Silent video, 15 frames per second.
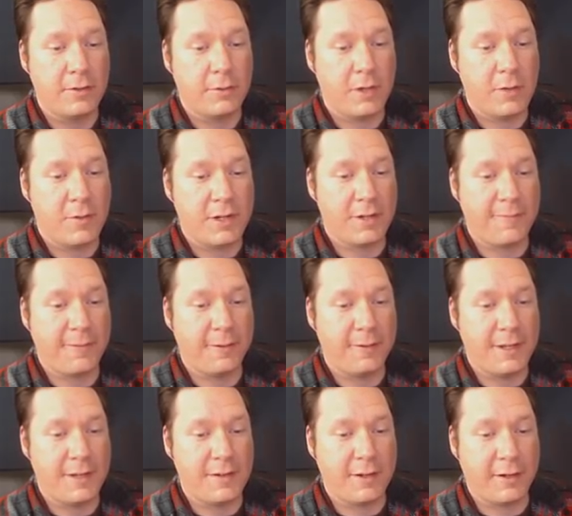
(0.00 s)
or do I want to fill
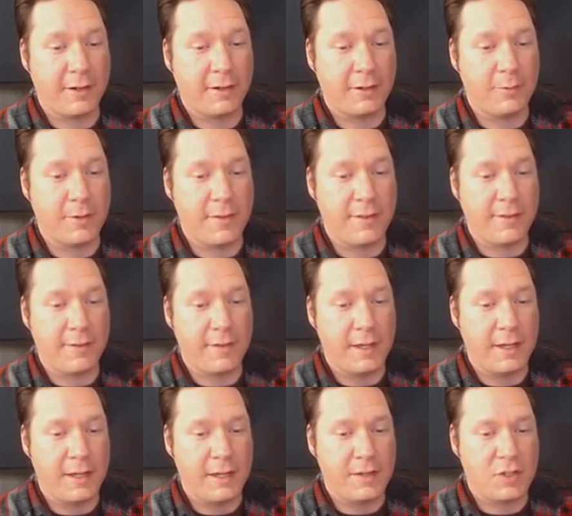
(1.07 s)
it in dark with
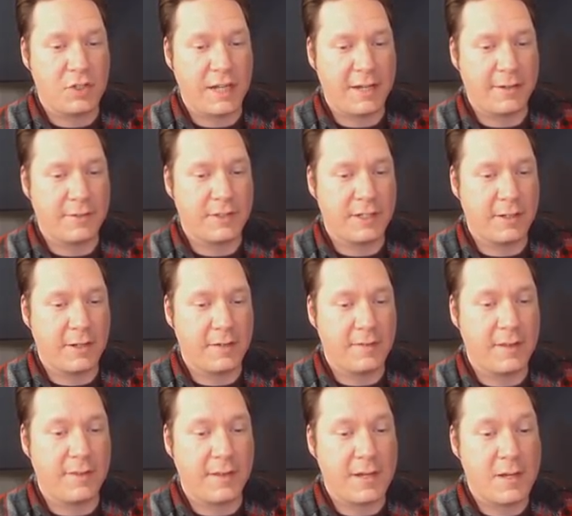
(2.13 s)
shadows here
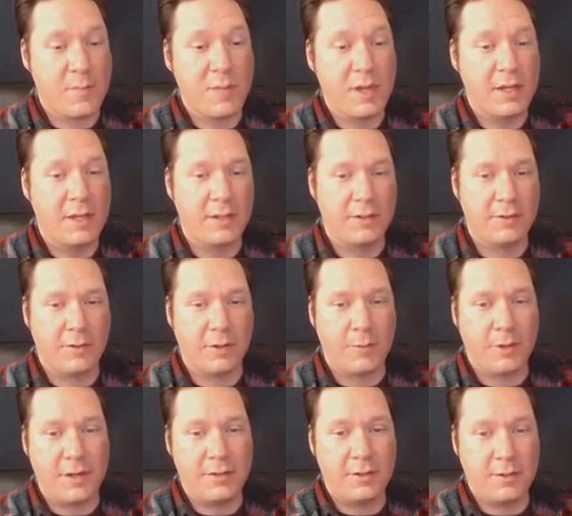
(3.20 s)
on the thumb? Do I
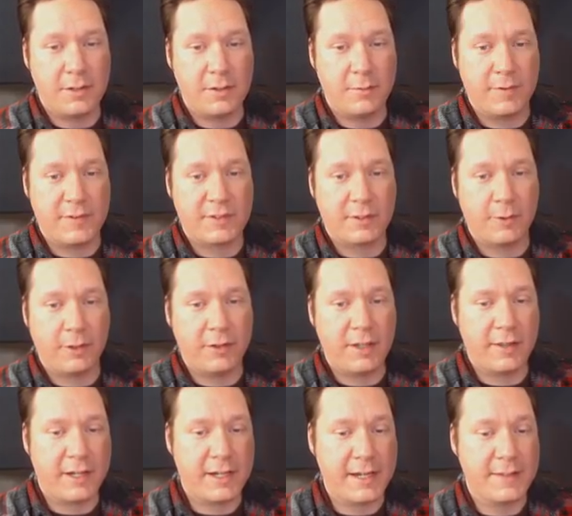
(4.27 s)
want to do it with
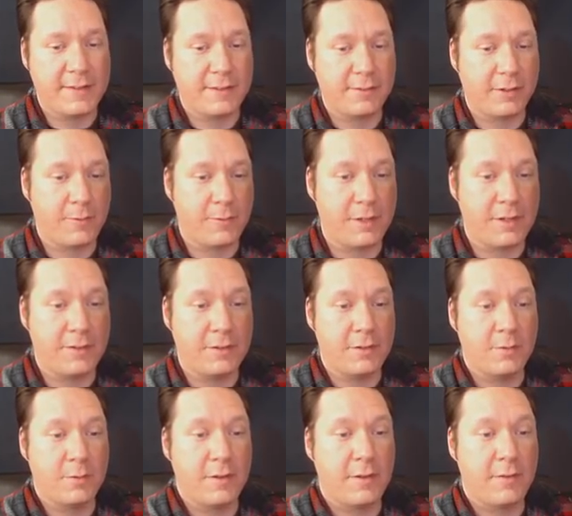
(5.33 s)
squiggly lines? Do I want to do
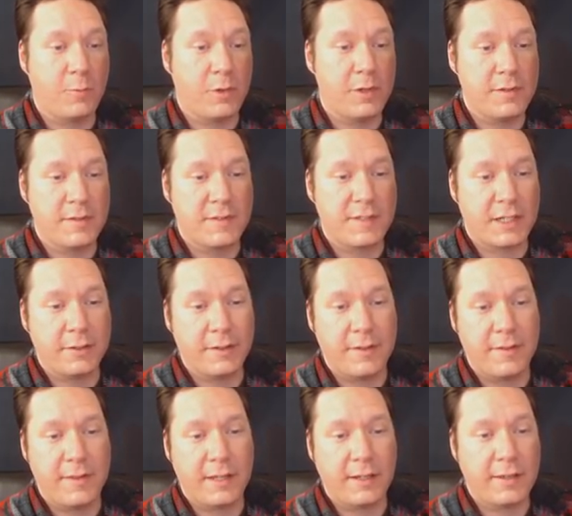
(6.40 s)
it with one
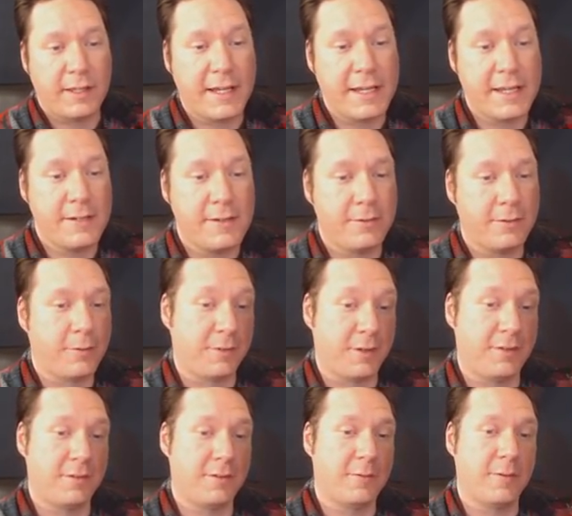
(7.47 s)
solid thick line? Do I want
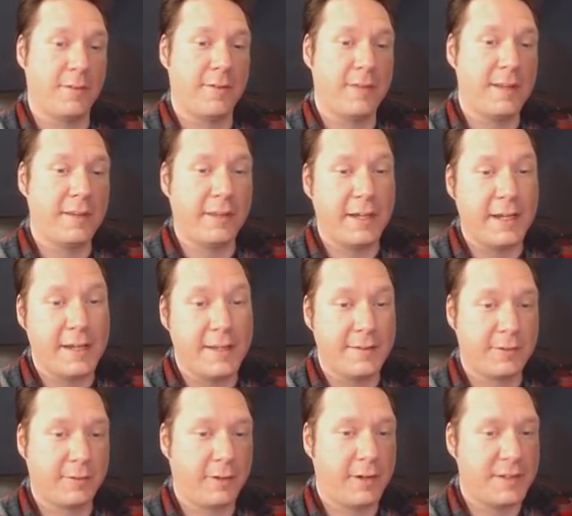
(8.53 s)
to do it with thin
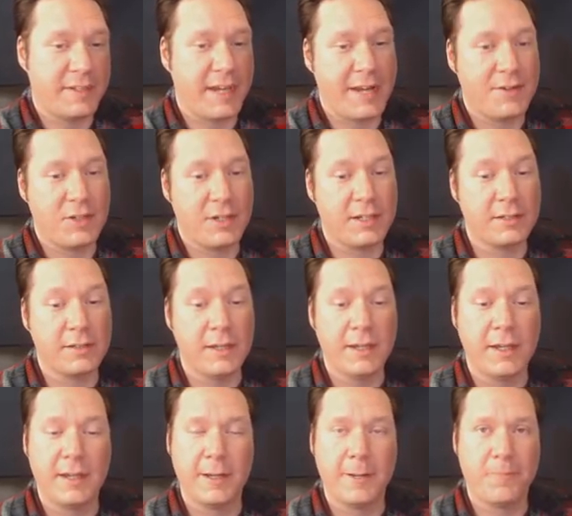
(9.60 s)
lines, cross hatching,
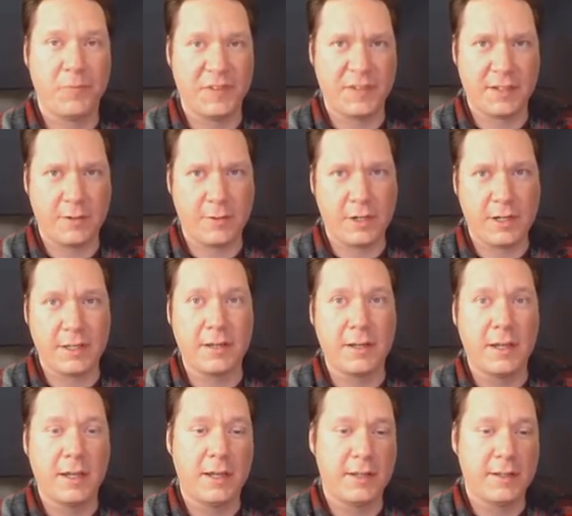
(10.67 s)
and so
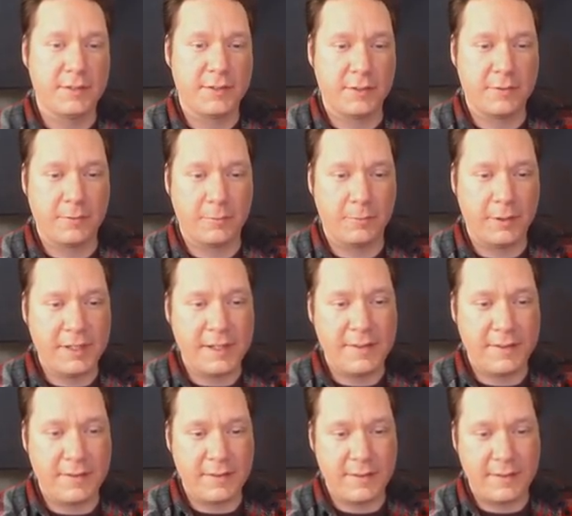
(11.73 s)
on? So
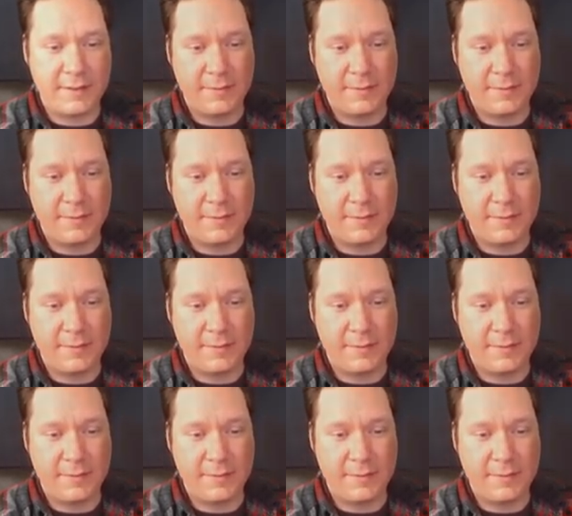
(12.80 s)
really